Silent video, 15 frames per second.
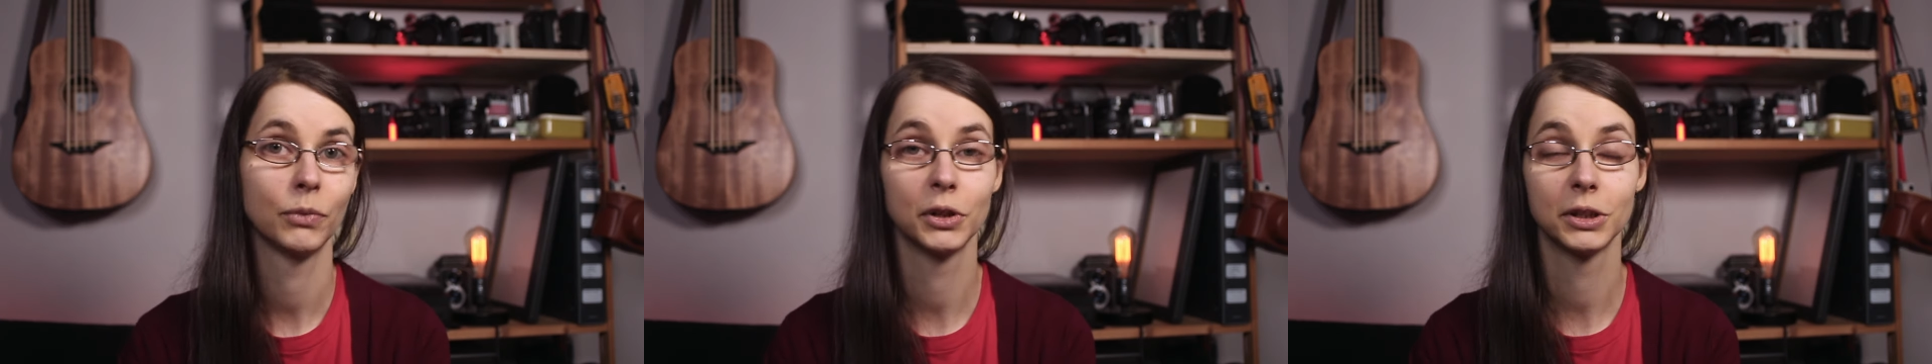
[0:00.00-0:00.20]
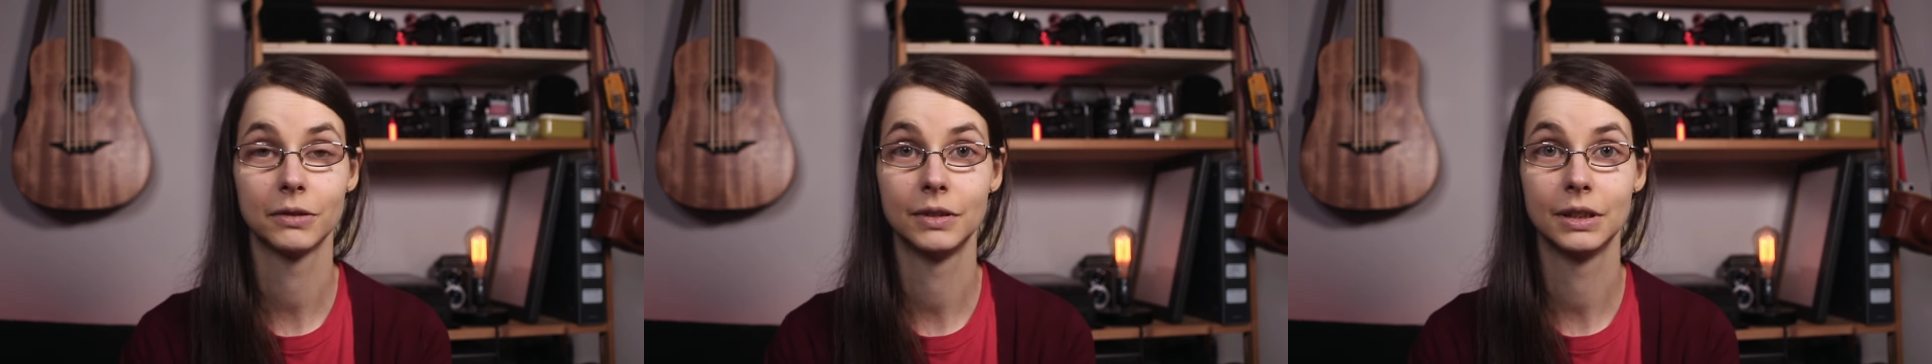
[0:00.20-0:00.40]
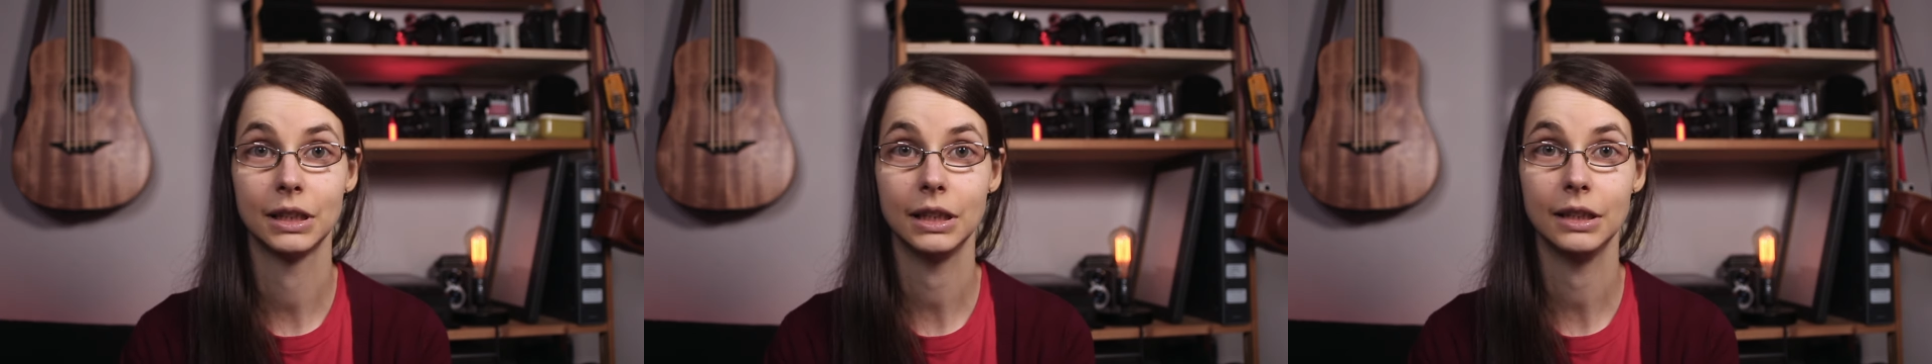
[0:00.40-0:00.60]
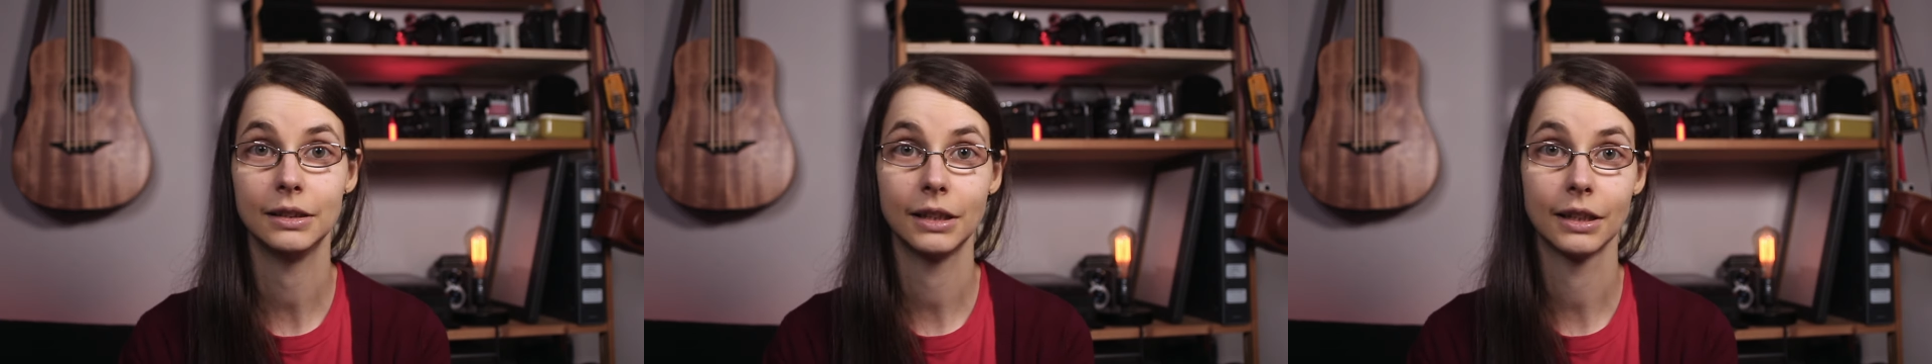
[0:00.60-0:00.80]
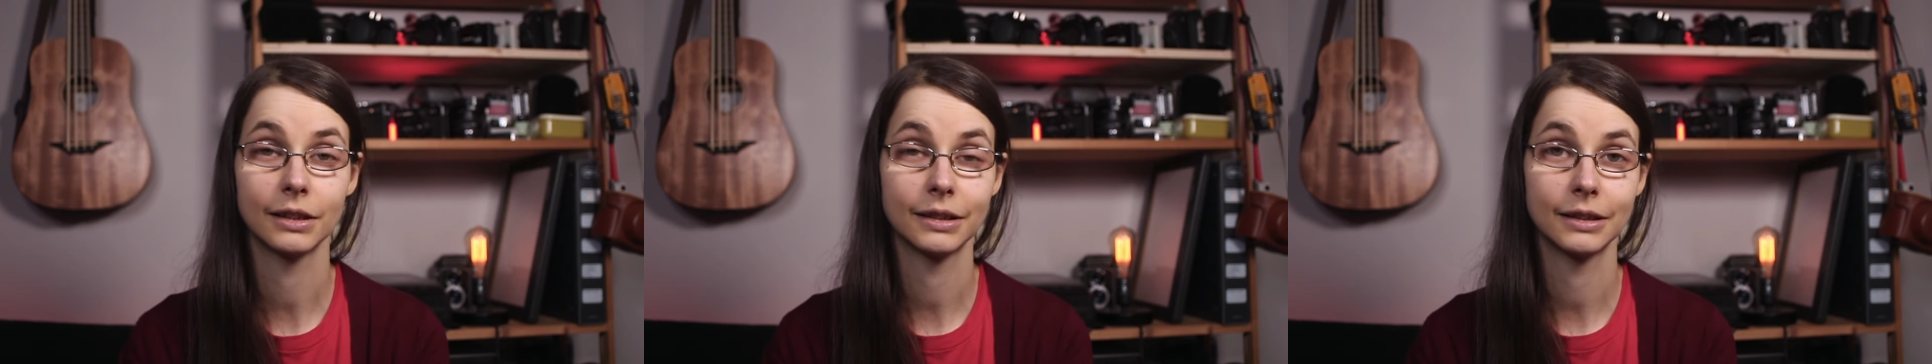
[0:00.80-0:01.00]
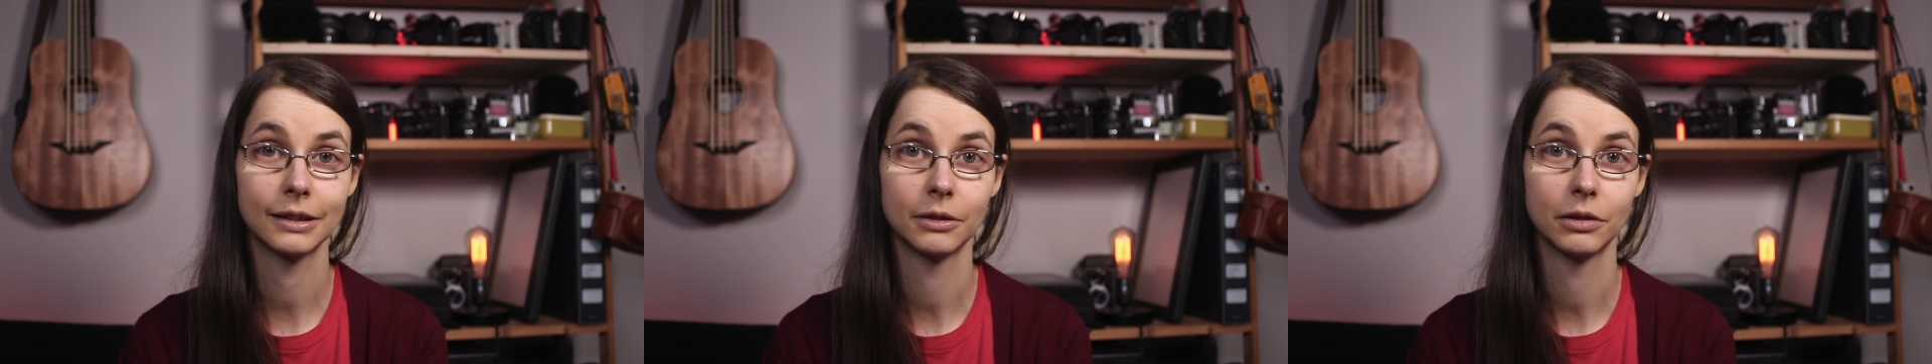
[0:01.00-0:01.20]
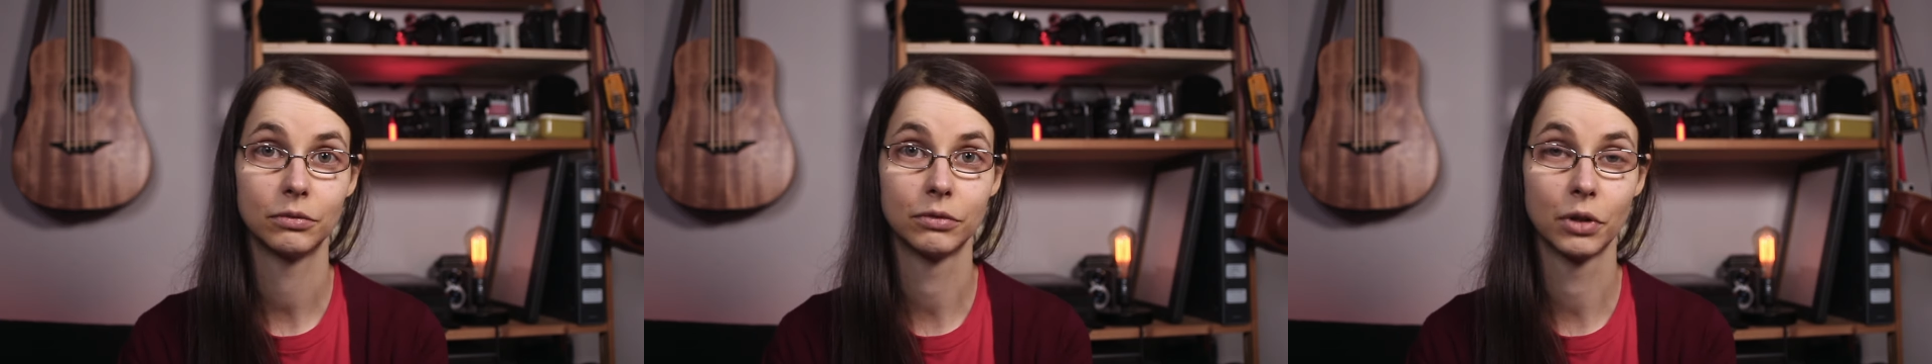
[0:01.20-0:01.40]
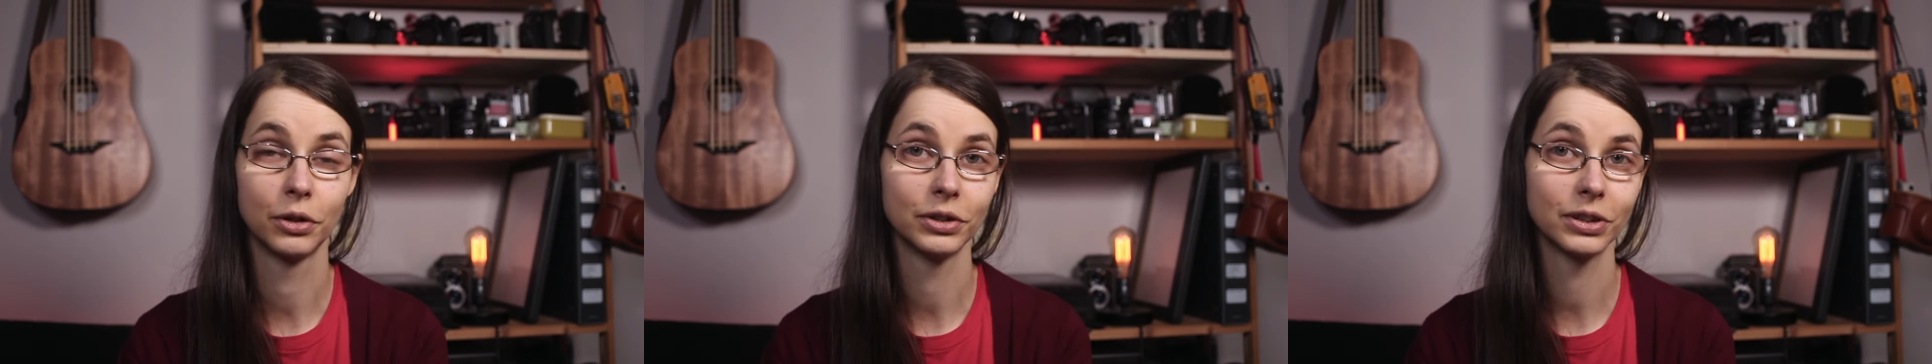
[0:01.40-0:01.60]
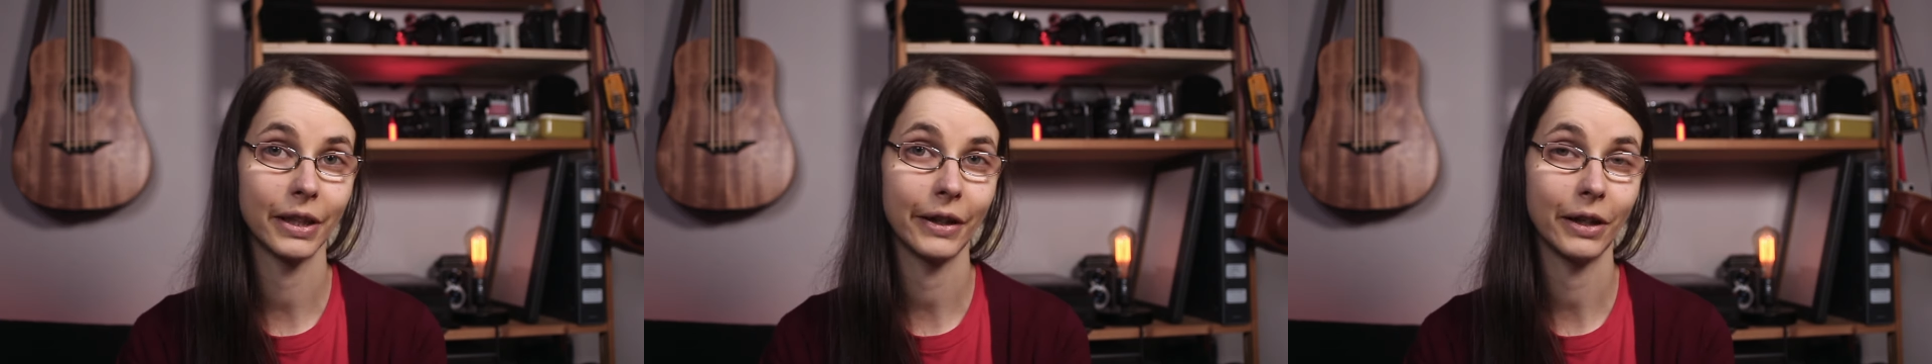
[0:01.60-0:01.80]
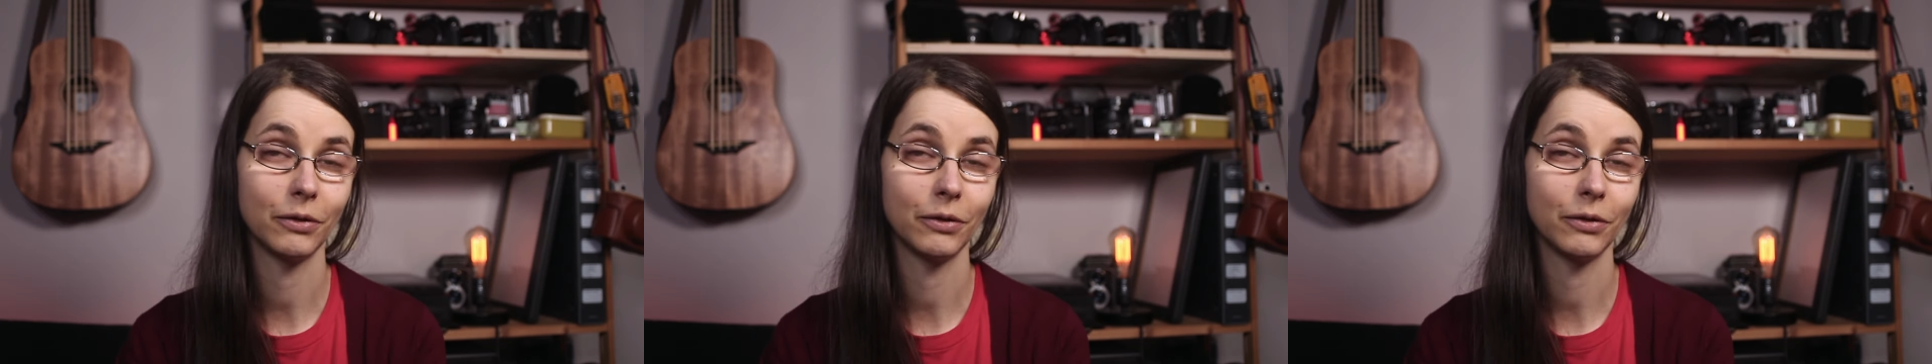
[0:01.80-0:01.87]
Most of the E6 roles I